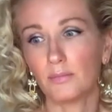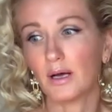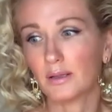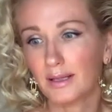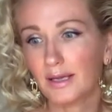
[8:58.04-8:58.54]

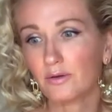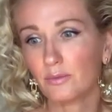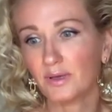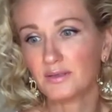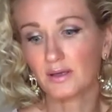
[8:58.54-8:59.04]
Later,
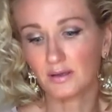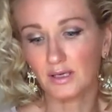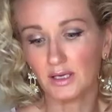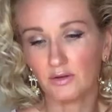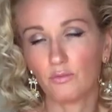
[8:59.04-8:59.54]

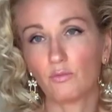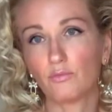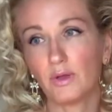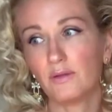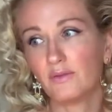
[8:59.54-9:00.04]
basically
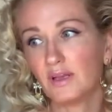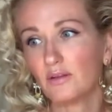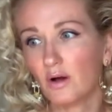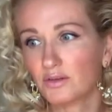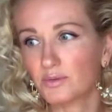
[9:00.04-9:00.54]
in
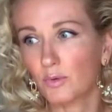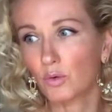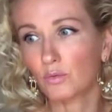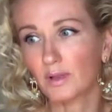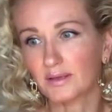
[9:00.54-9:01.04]
detox
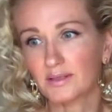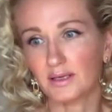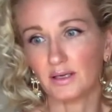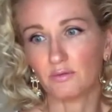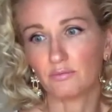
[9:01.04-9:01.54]
mode, let's
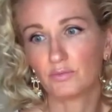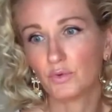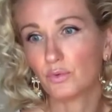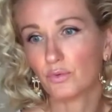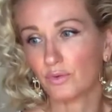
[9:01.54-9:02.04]
say
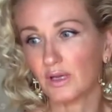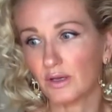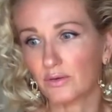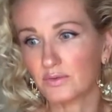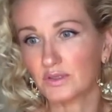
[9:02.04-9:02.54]
2-3
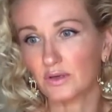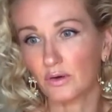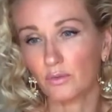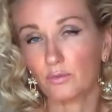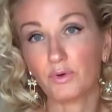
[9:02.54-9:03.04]
years, you
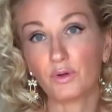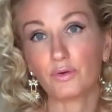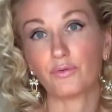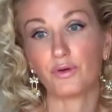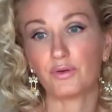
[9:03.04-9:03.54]
know, we
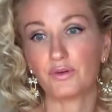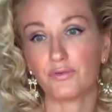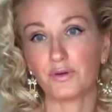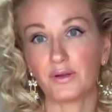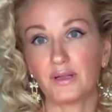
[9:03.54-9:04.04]
look very
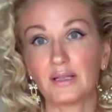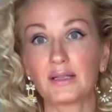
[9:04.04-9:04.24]
different than